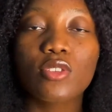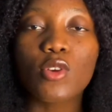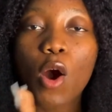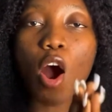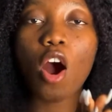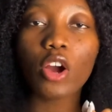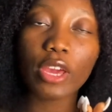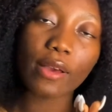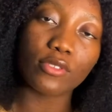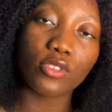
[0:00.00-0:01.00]
So all
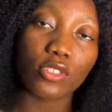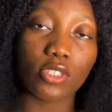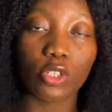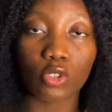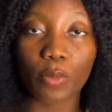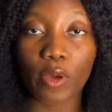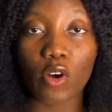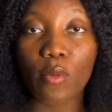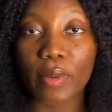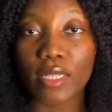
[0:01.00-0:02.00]
you have to do is just drop a
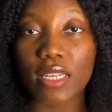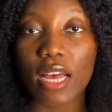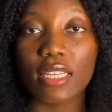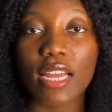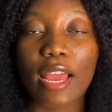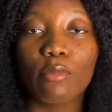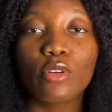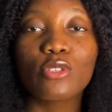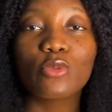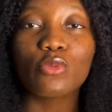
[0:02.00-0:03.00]
comment and I am
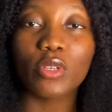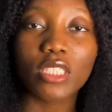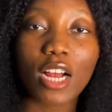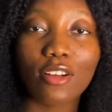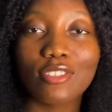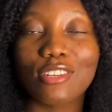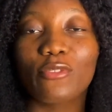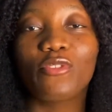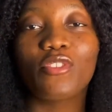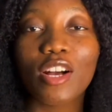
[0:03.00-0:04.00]
going to reach out to the
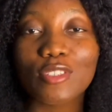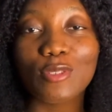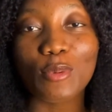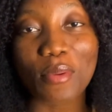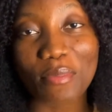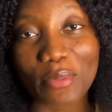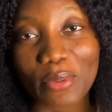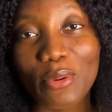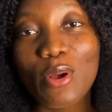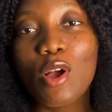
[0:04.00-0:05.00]
first two
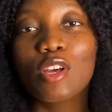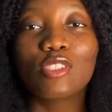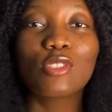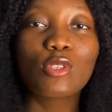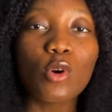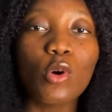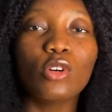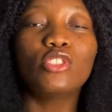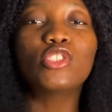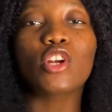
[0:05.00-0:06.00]
people
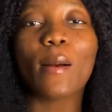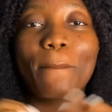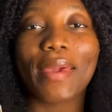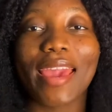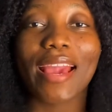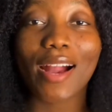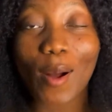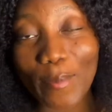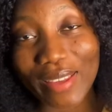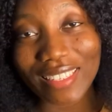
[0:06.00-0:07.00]
to drop a
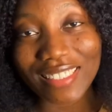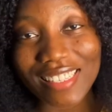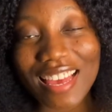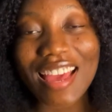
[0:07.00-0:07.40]
comment.